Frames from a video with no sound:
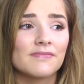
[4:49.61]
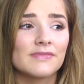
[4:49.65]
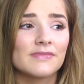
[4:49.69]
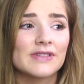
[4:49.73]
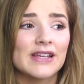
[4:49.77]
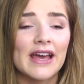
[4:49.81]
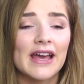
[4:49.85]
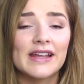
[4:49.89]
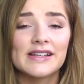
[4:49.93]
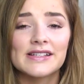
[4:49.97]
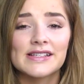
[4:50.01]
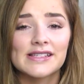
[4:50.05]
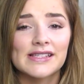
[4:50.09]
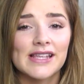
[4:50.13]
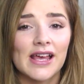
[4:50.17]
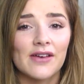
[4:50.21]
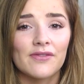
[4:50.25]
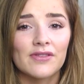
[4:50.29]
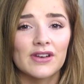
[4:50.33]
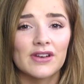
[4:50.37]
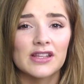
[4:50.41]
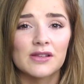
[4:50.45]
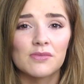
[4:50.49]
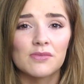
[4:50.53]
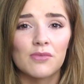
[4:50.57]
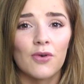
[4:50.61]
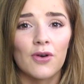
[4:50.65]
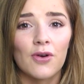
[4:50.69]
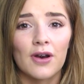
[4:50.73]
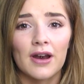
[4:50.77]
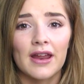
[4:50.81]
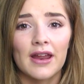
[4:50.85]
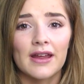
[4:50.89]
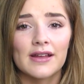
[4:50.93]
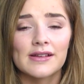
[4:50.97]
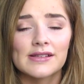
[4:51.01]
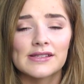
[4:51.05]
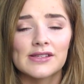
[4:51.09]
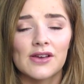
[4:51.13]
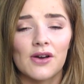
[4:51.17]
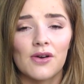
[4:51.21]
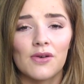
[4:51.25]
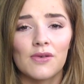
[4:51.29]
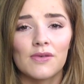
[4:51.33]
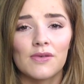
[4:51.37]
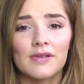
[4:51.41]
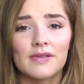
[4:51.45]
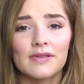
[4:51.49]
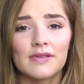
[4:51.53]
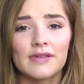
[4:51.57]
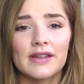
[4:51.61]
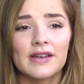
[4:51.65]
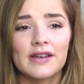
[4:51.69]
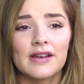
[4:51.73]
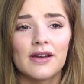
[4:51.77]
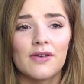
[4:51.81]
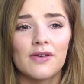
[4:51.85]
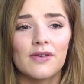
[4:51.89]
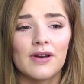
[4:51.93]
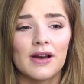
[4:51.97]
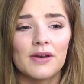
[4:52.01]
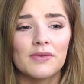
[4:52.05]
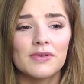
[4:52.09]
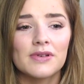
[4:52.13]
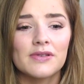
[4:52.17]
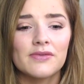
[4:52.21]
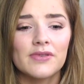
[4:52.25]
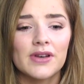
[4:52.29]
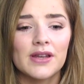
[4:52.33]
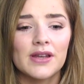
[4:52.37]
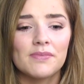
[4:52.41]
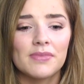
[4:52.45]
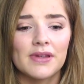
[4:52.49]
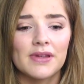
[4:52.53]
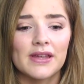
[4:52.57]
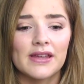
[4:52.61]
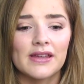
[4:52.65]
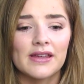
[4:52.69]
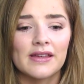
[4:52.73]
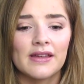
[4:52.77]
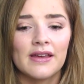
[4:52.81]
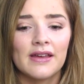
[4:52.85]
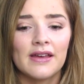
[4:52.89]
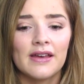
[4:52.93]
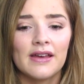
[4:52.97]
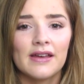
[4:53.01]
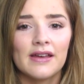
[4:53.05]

10 to 7 in the morning, so you know I wouldn't really be